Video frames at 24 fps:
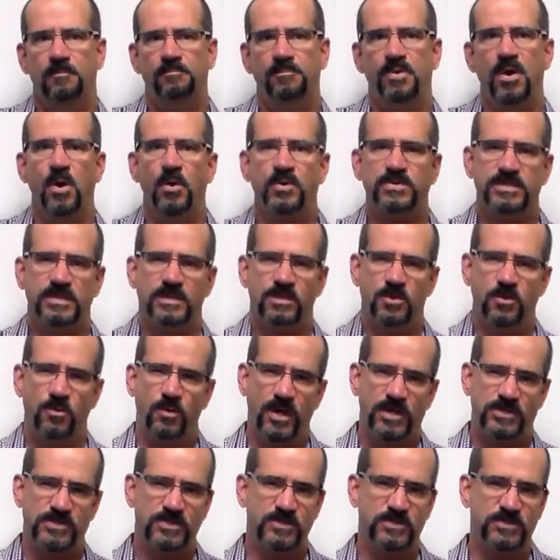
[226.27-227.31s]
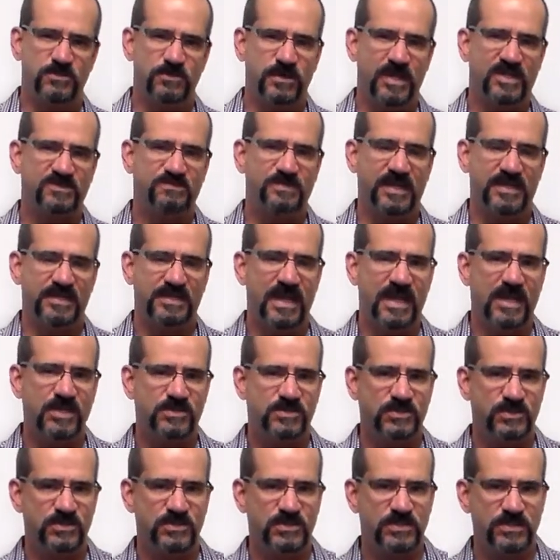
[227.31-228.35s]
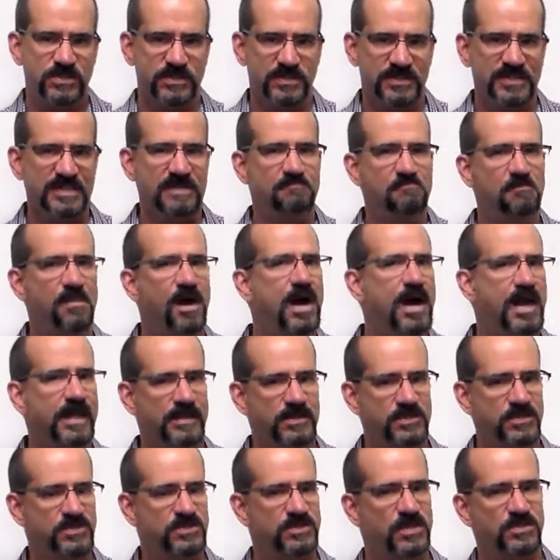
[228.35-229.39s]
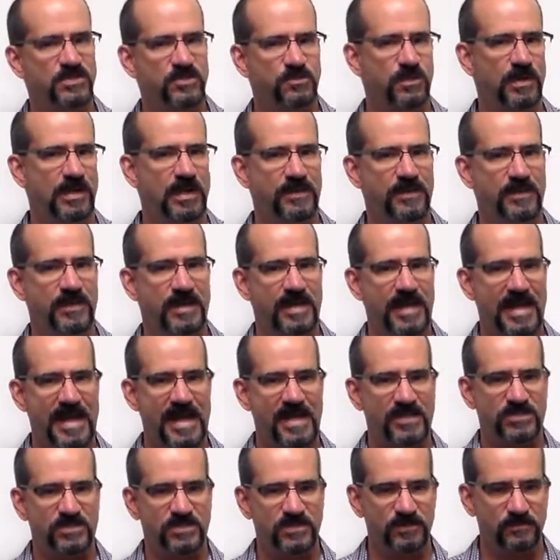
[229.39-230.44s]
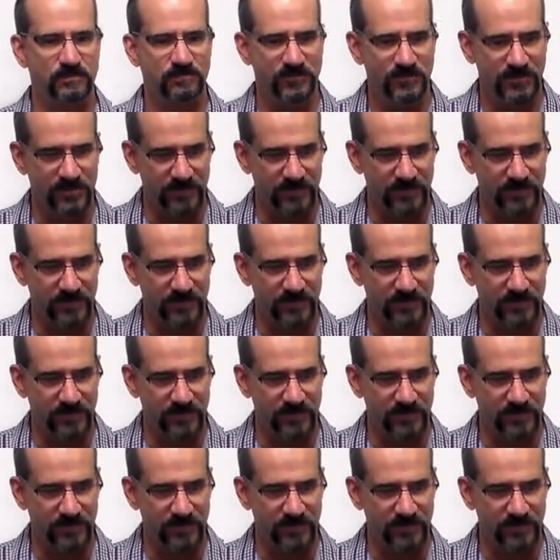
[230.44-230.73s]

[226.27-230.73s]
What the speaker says: posing questions or expectations to the deep mind in such a way that it has to